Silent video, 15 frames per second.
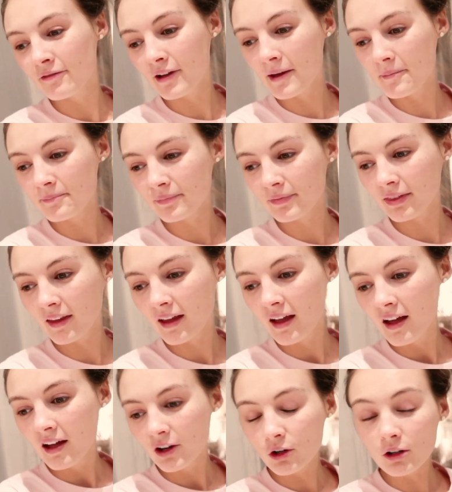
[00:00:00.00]

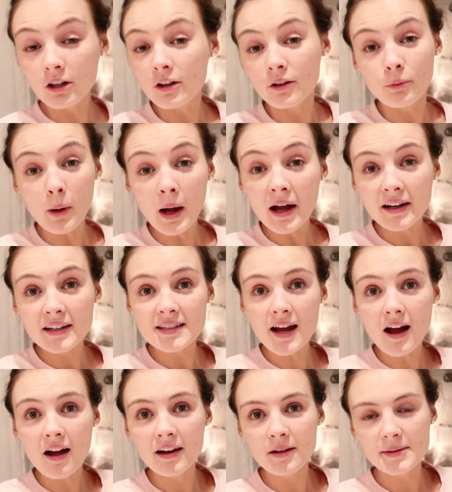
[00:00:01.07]
got a lot of work done.